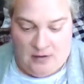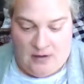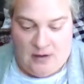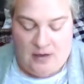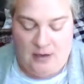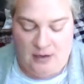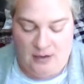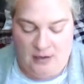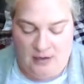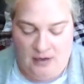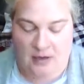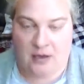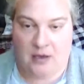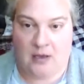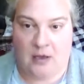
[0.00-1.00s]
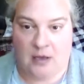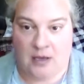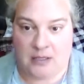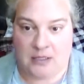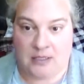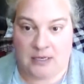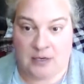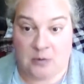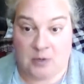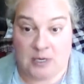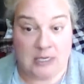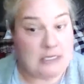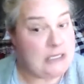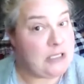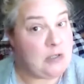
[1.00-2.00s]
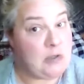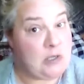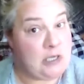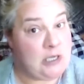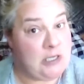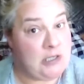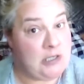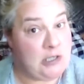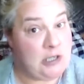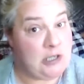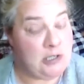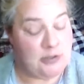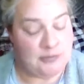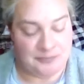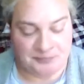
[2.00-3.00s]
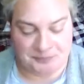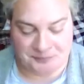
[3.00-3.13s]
High-tech redneck right here, y'all.